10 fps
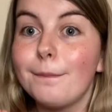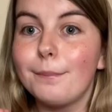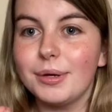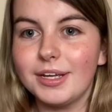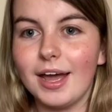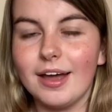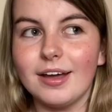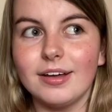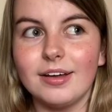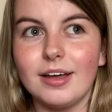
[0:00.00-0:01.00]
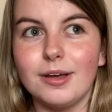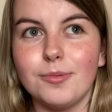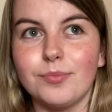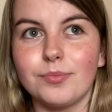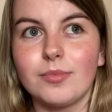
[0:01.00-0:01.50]
But yeah,
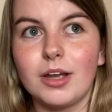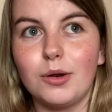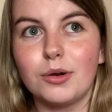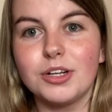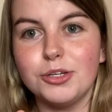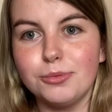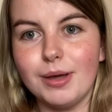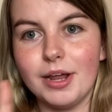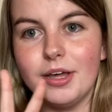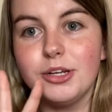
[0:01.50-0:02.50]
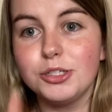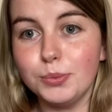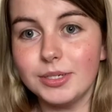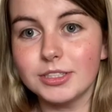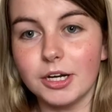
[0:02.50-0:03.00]
I ordered a new bed 2
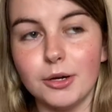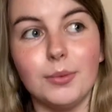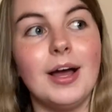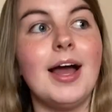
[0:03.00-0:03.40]
weeks ago